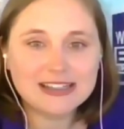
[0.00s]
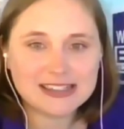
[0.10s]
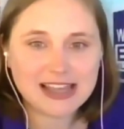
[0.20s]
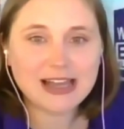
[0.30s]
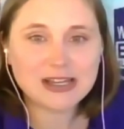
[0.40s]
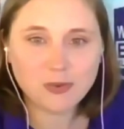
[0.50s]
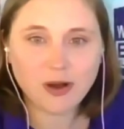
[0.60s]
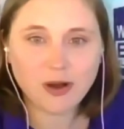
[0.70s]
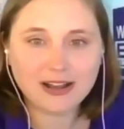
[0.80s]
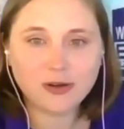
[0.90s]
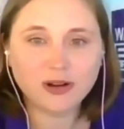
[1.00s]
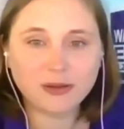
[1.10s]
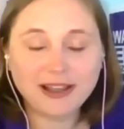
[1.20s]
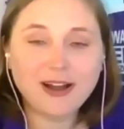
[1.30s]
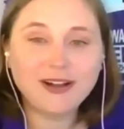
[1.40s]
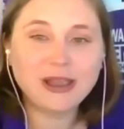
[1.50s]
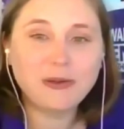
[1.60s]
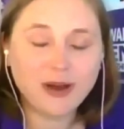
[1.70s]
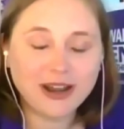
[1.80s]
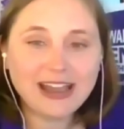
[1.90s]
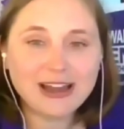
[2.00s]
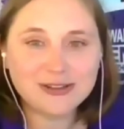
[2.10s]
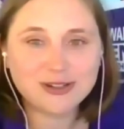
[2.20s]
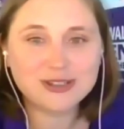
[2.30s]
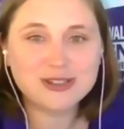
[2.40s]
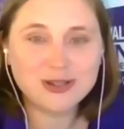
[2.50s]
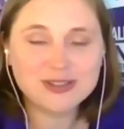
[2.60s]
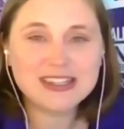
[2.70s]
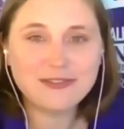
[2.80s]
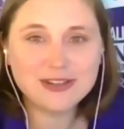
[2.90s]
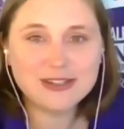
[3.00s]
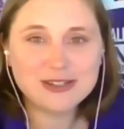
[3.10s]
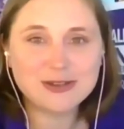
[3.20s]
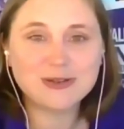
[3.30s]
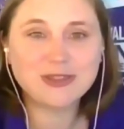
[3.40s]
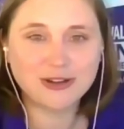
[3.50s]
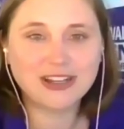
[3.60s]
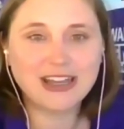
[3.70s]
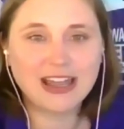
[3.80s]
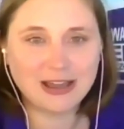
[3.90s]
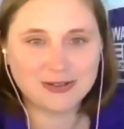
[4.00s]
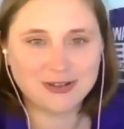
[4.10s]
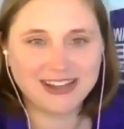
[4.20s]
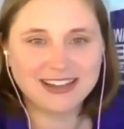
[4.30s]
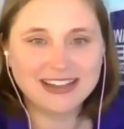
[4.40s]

slash walk or by calling 1-800-272-3900.